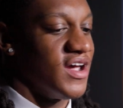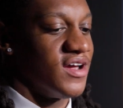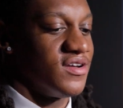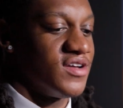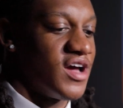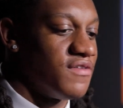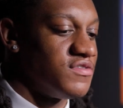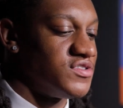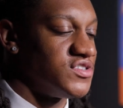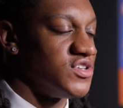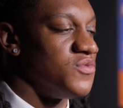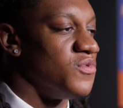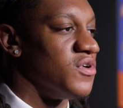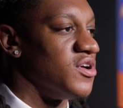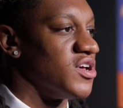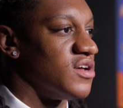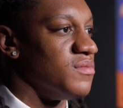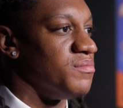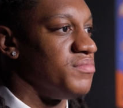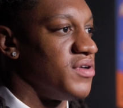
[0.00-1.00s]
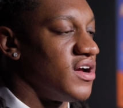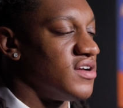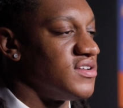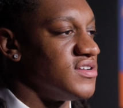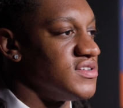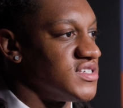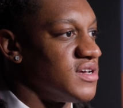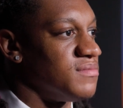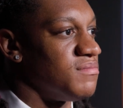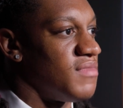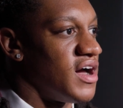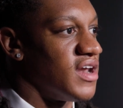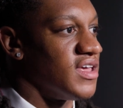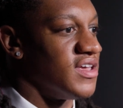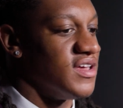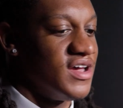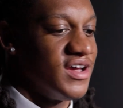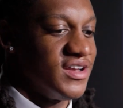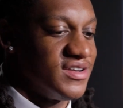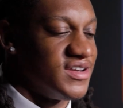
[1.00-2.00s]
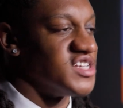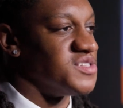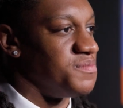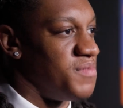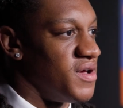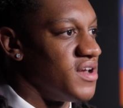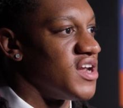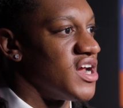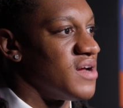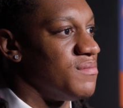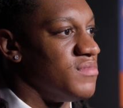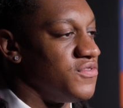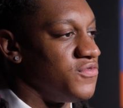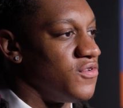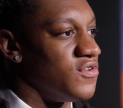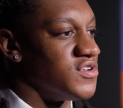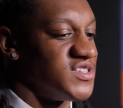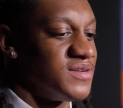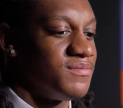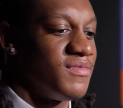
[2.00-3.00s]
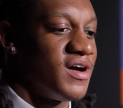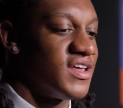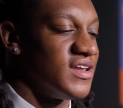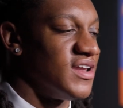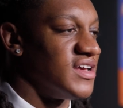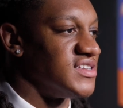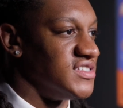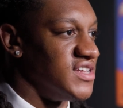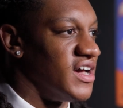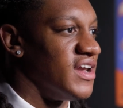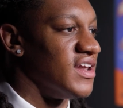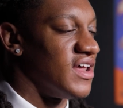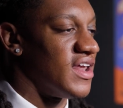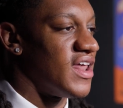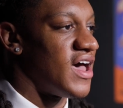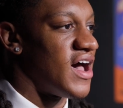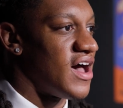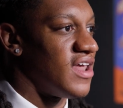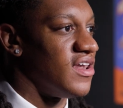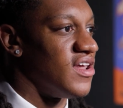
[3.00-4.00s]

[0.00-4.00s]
And obviously you want to compare it to somebody that's been there before, somebody that's done it at a high